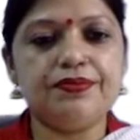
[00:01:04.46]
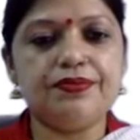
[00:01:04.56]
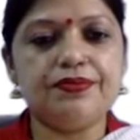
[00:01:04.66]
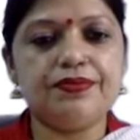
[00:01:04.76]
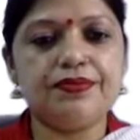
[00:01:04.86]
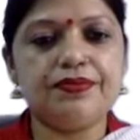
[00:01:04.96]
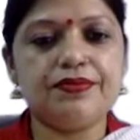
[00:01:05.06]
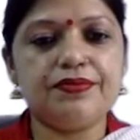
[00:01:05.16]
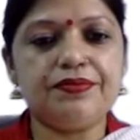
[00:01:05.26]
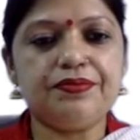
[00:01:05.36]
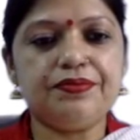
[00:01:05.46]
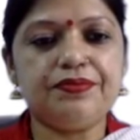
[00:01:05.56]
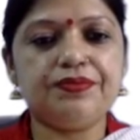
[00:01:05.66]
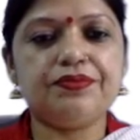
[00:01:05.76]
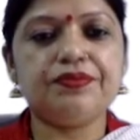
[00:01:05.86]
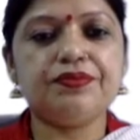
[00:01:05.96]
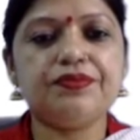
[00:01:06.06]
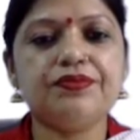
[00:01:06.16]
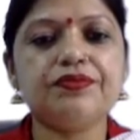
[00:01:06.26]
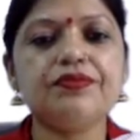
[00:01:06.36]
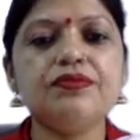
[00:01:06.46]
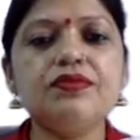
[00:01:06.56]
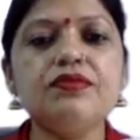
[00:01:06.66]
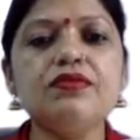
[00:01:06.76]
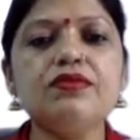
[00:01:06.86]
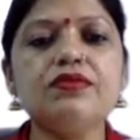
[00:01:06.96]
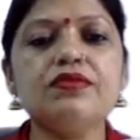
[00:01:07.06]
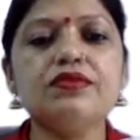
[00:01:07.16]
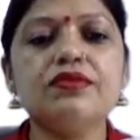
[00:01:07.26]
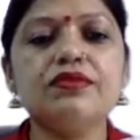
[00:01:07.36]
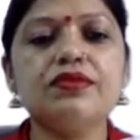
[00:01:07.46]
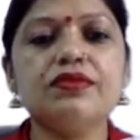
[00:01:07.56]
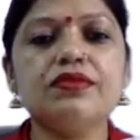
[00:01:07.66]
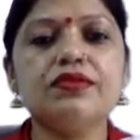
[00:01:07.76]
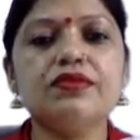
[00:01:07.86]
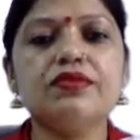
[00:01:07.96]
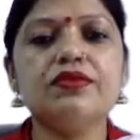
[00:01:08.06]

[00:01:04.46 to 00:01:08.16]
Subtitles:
No one is speaking in this clip.